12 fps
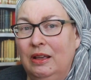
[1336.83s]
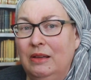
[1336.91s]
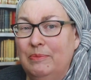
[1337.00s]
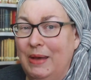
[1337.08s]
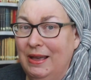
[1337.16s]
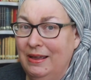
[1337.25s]

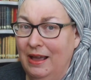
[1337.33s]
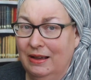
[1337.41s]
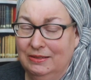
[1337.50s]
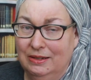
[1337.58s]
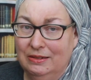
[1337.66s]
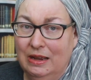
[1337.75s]
my
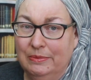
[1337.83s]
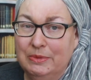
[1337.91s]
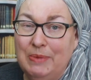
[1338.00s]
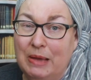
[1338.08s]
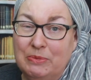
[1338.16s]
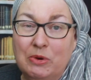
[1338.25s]
accent
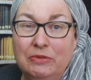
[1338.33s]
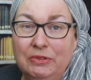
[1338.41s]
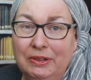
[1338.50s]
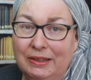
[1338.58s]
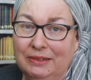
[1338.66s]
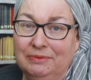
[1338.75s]
comes back more
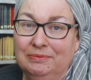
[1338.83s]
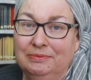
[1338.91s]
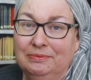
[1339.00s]
fully.